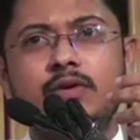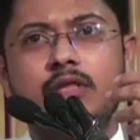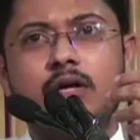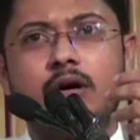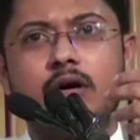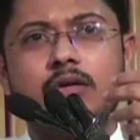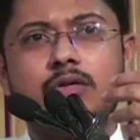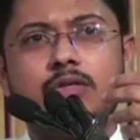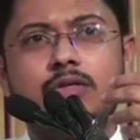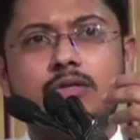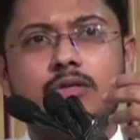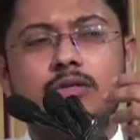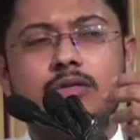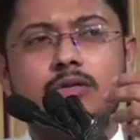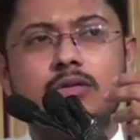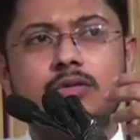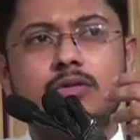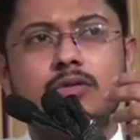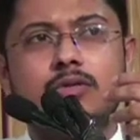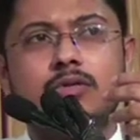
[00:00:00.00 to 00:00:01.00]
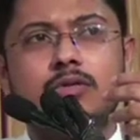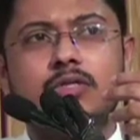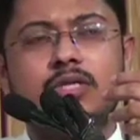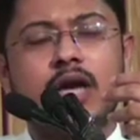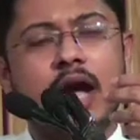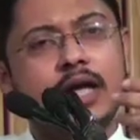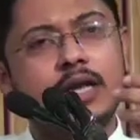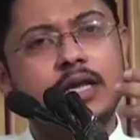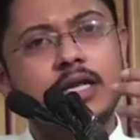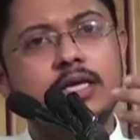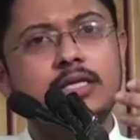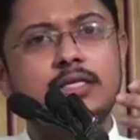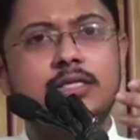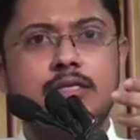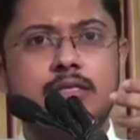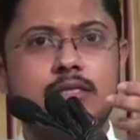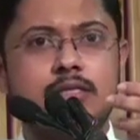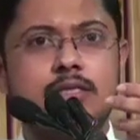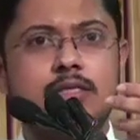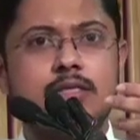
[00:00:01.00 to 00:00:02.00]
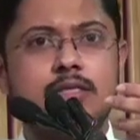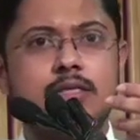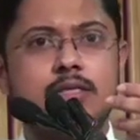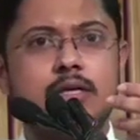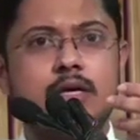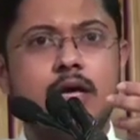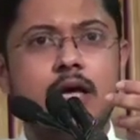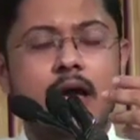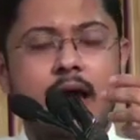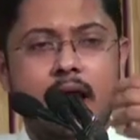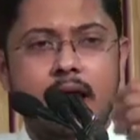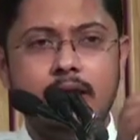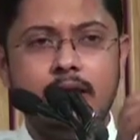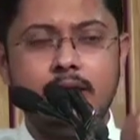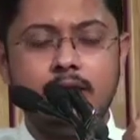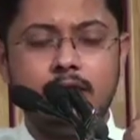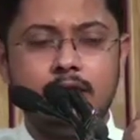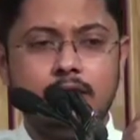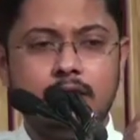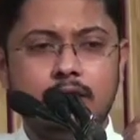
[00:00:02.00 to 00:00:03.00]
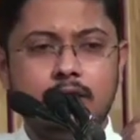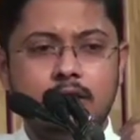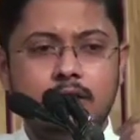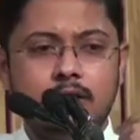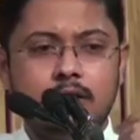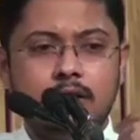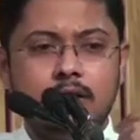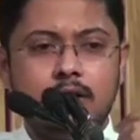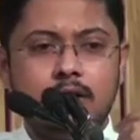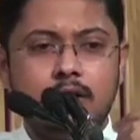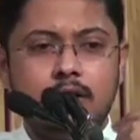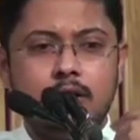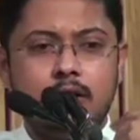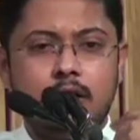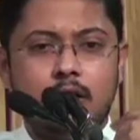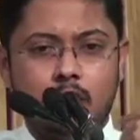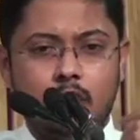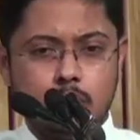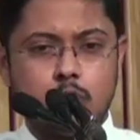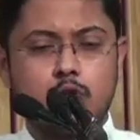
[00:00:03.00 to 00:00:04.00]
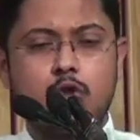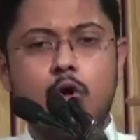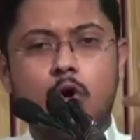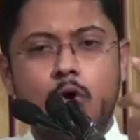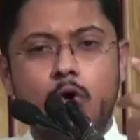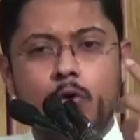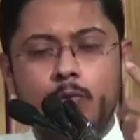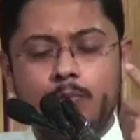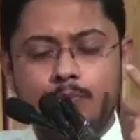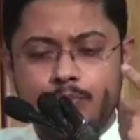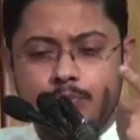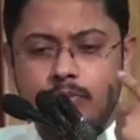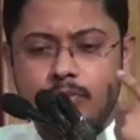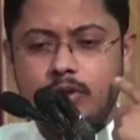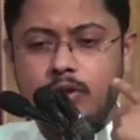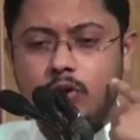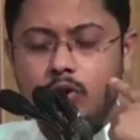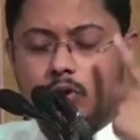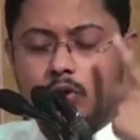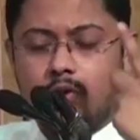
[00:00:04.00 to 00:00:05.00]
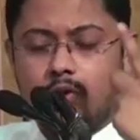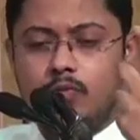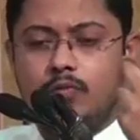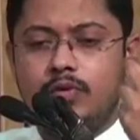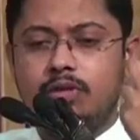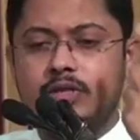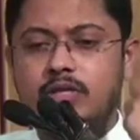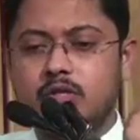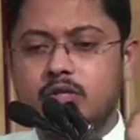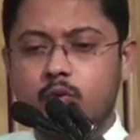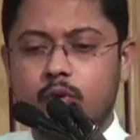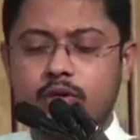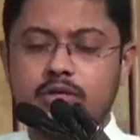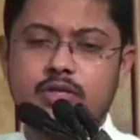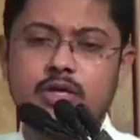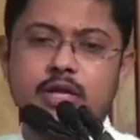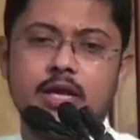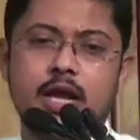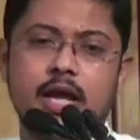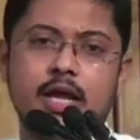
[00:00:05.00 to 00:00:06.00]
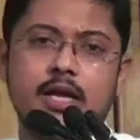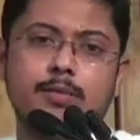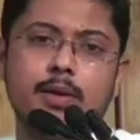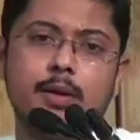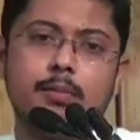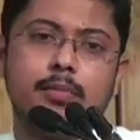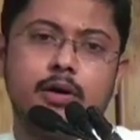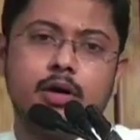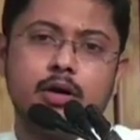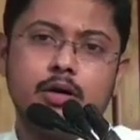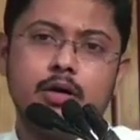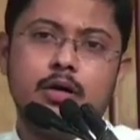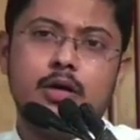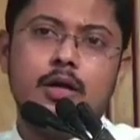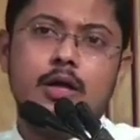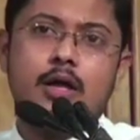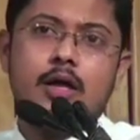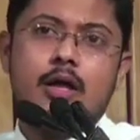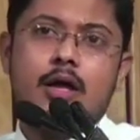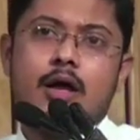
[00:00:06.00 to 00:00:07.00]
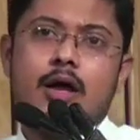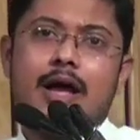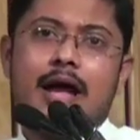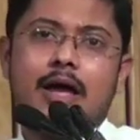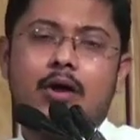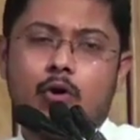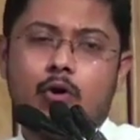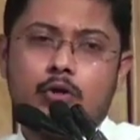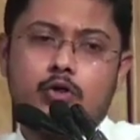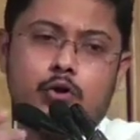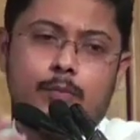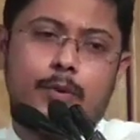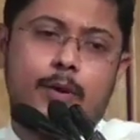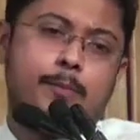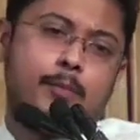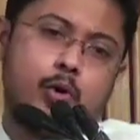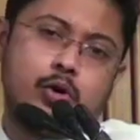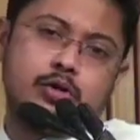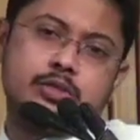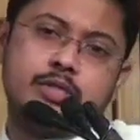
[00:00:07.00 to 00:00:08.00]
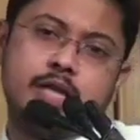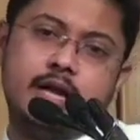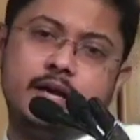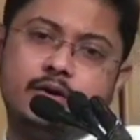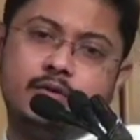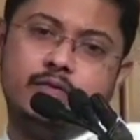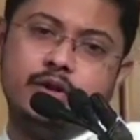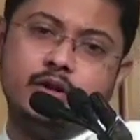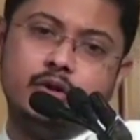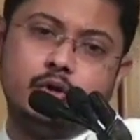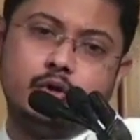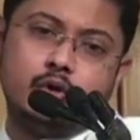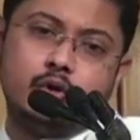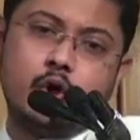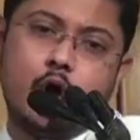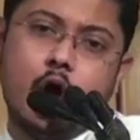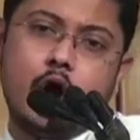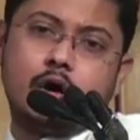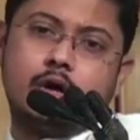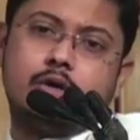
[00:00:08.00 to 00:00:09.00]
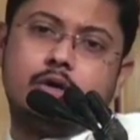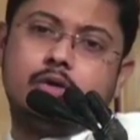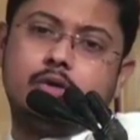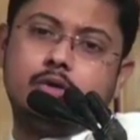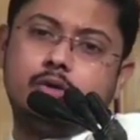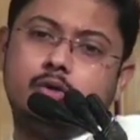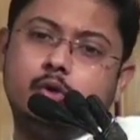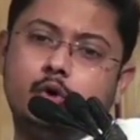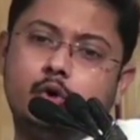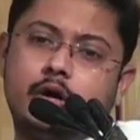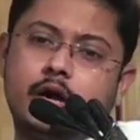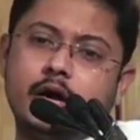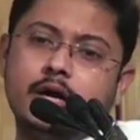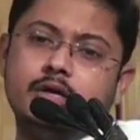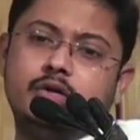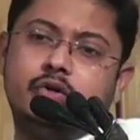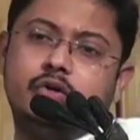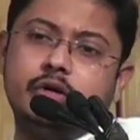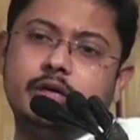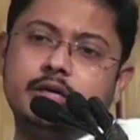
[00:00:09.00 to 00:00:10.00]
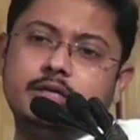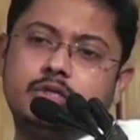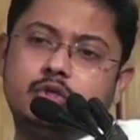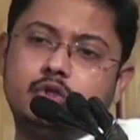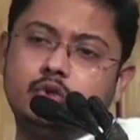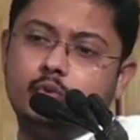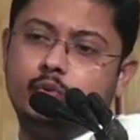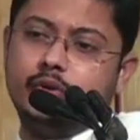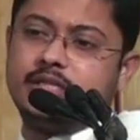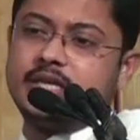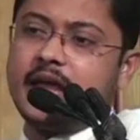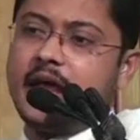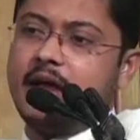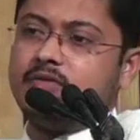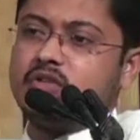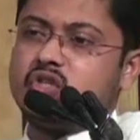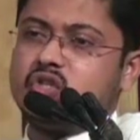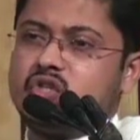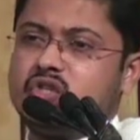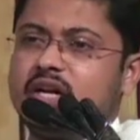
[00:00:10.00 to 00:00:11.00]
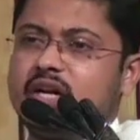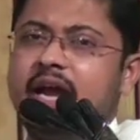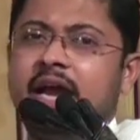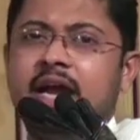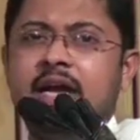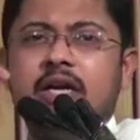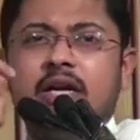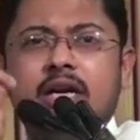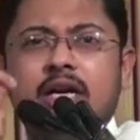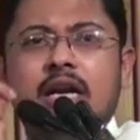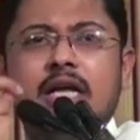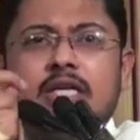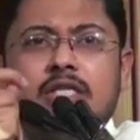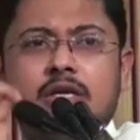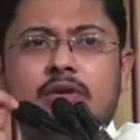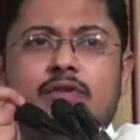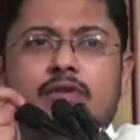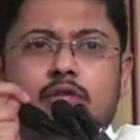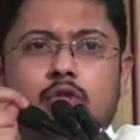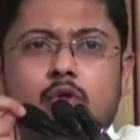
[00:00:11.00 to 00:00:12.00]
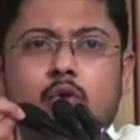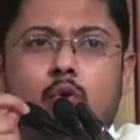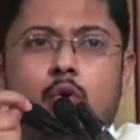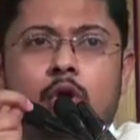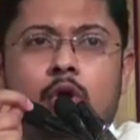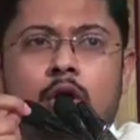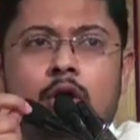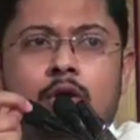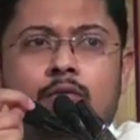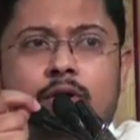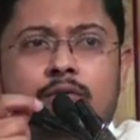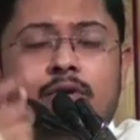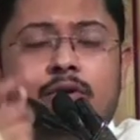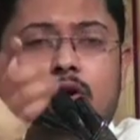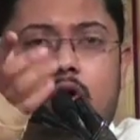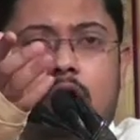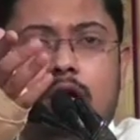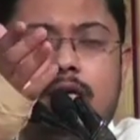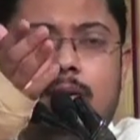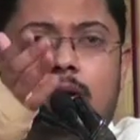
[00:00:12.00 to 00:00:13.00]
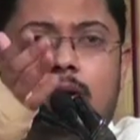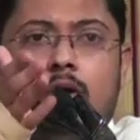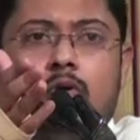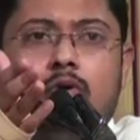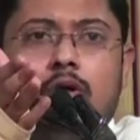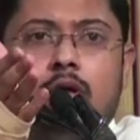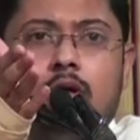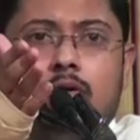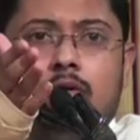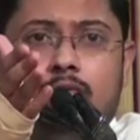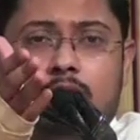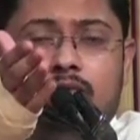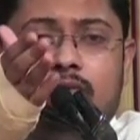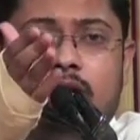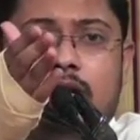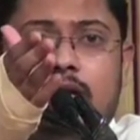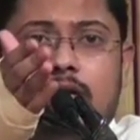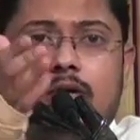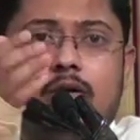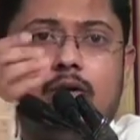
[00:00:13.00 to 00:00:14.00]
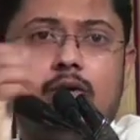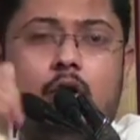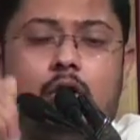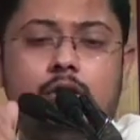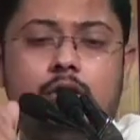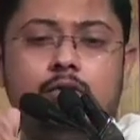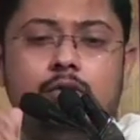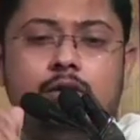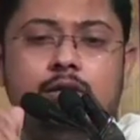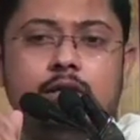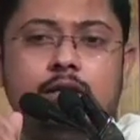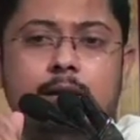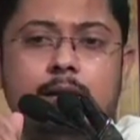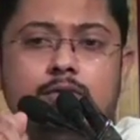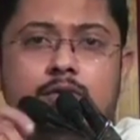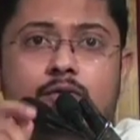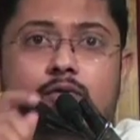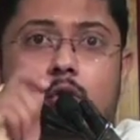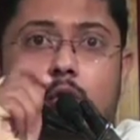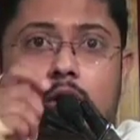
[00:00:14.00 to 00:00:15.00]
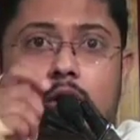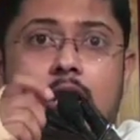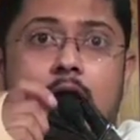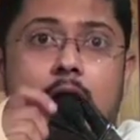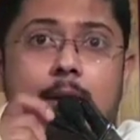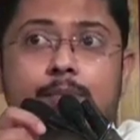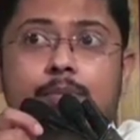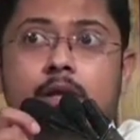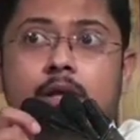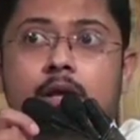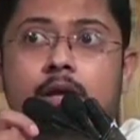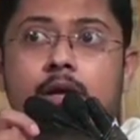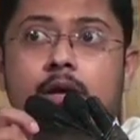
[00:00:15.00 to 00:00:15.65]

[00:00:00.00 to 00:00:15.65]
with the Chinese. And also, with this question, I remember I also propose that when you talk to countries which have strained relation with you, when we talked during the times of Doklam